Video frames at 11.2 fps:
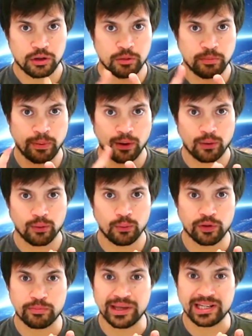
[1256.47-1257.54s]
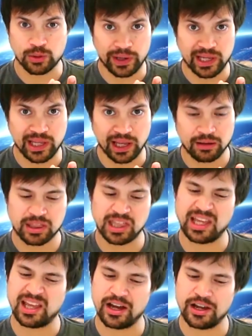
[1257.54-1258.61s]
the bot with me tweaking,
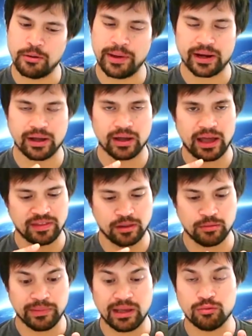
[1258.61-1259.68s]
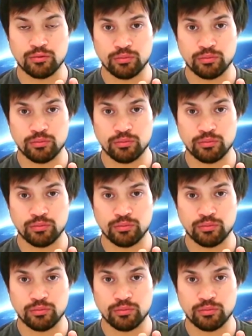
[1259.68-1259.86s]
thinking I know better, and then me